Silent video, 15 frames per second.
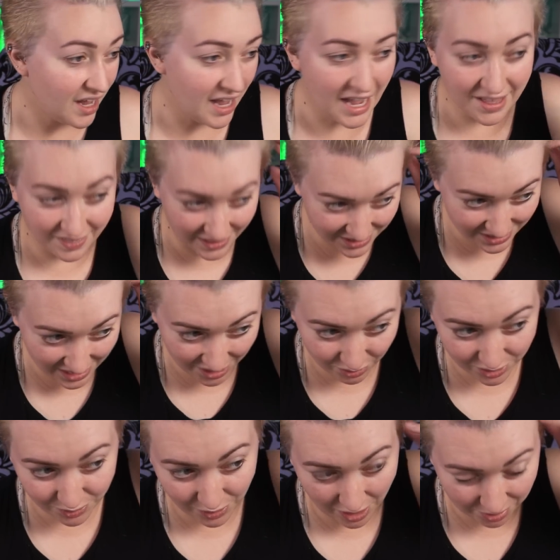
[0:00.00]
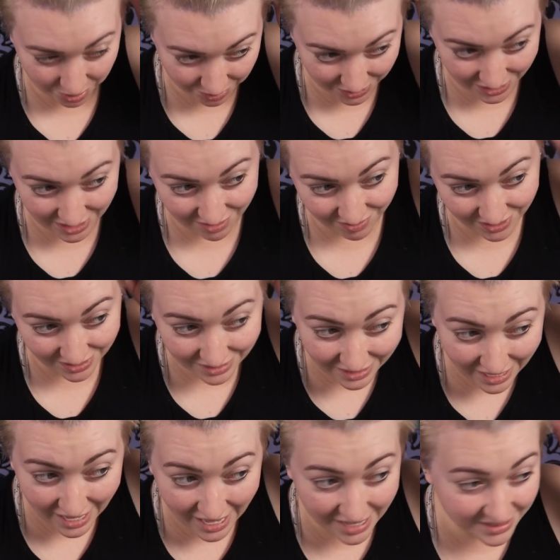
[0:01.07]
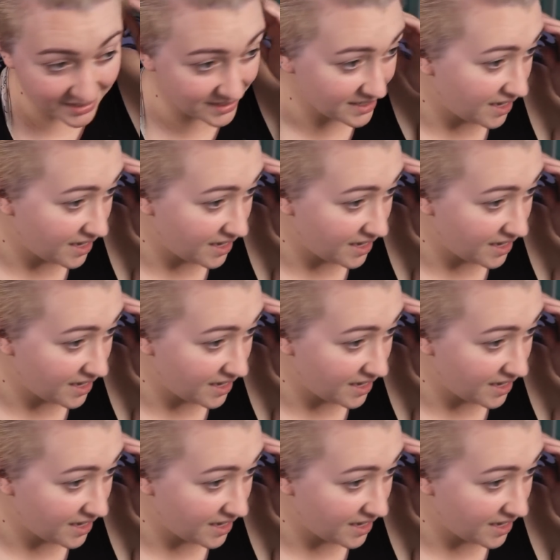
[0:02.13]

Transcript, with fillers: And this side was probably even less.